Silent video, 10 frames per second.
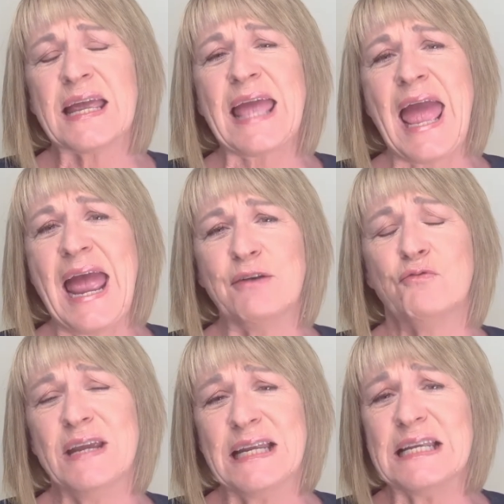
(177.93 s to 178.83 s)
can
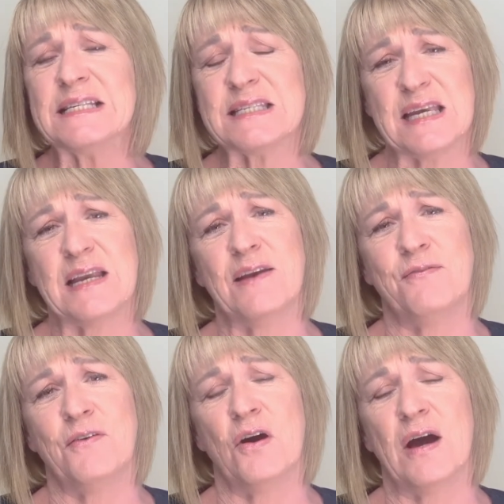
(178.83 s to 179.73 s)
really
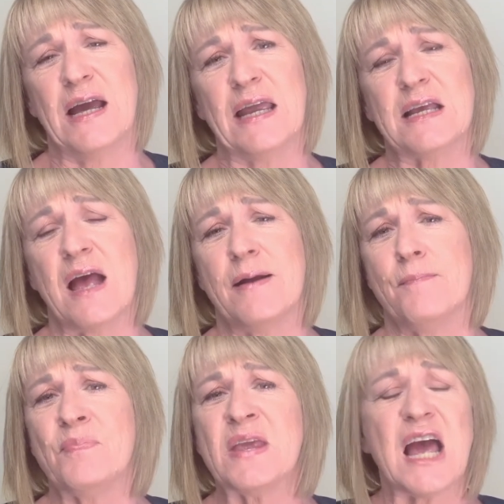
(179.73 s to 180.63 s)
signify
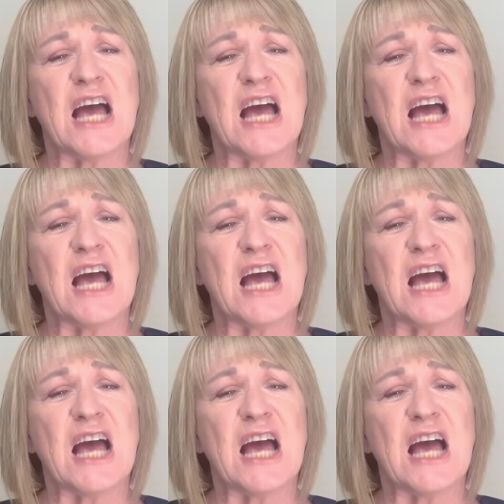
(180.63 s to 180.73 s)
a